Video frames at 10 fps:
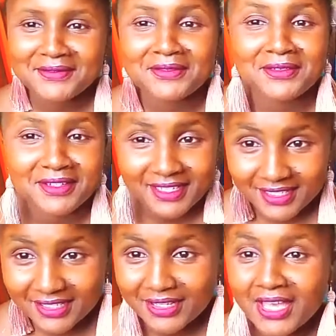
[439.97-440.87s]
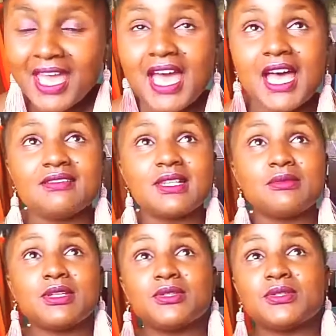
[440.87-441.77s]
If you really have
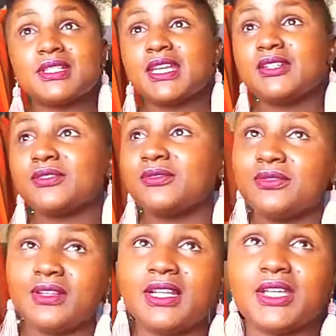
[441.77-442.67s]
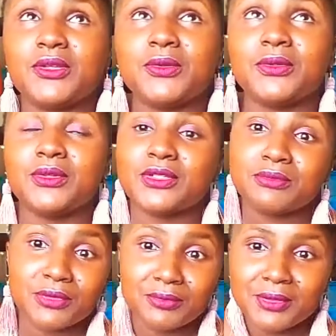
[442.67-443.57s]
something to say, and you feel like you
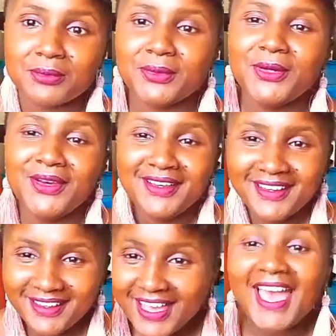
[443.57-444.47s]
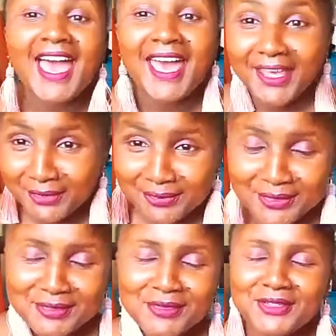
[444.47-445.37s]
lot bore people, I hope
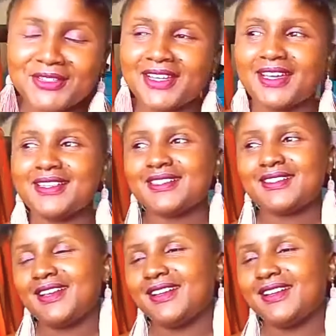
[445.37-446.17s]
one for you guys.